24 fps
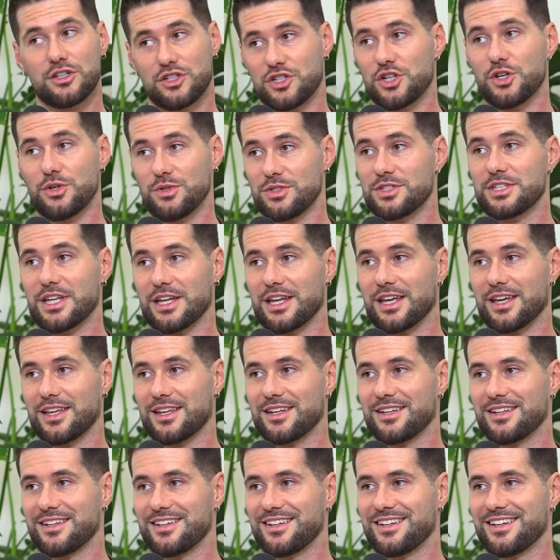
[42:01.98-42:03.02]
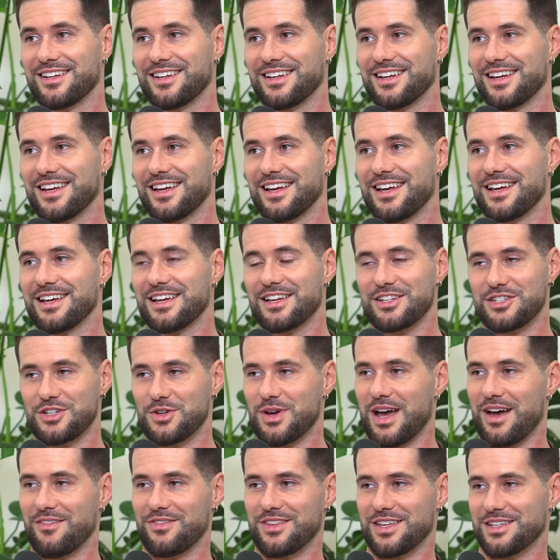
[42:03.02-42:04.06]
the Jews did it because
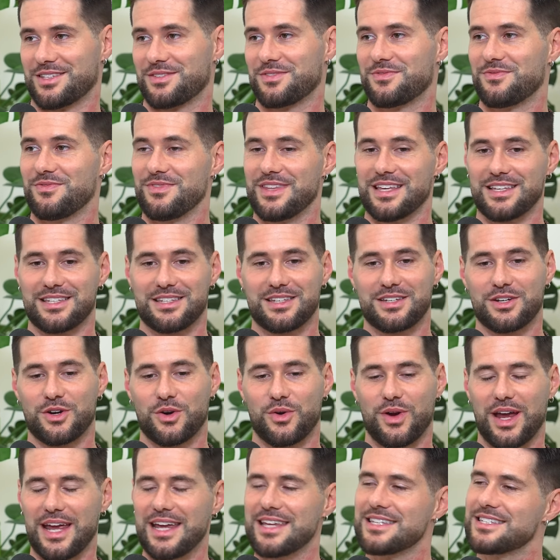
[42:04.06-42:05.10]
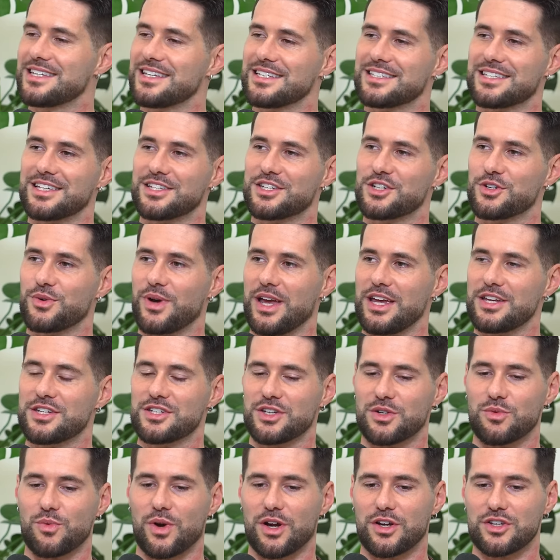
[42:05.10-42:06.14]
you have this this crazy
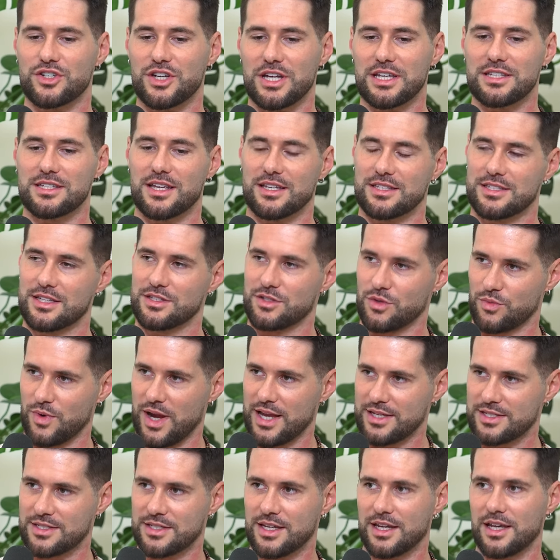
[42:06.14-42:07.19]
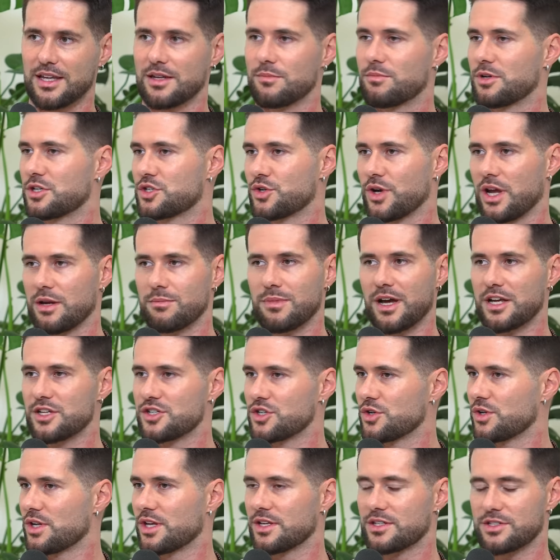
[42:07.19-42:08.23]
situation where Jesus is arrested, betrayed by
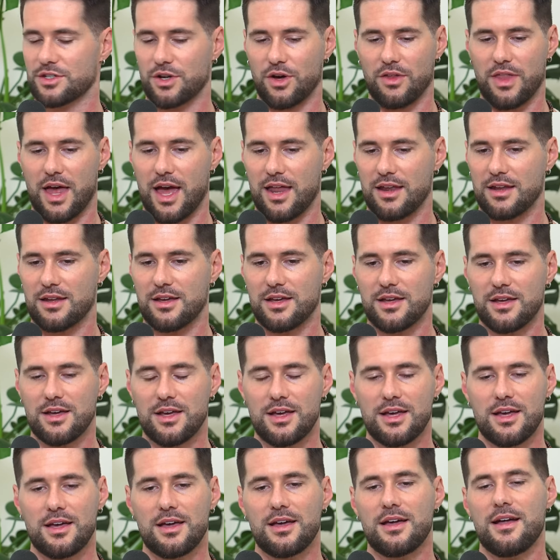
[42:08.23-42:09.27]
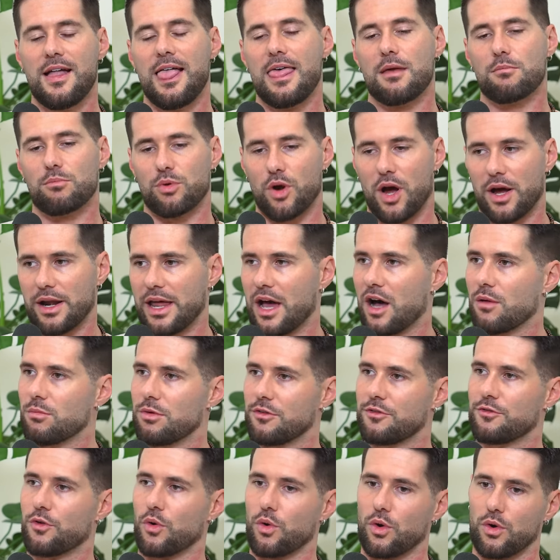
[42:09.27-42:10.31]
Judas, and all that, brought out
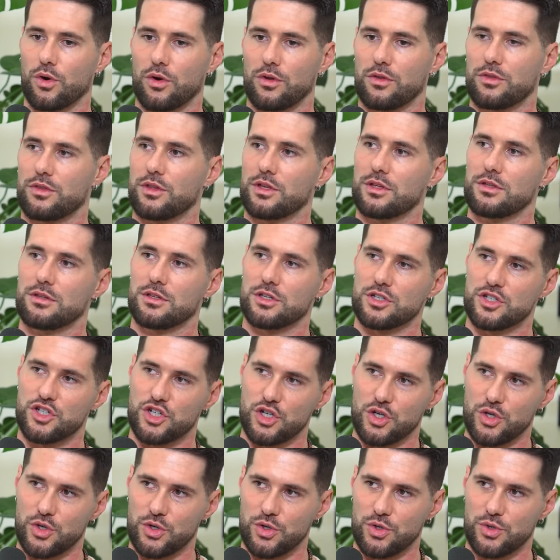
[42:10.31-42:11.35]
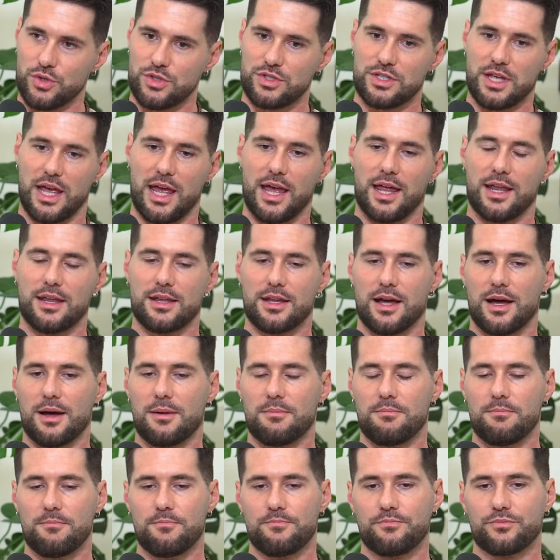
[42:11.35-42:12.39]
before the the Jews, and
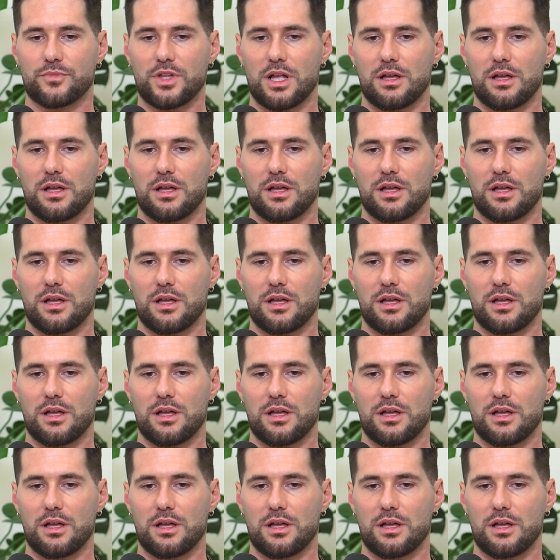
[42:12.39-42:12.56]
um,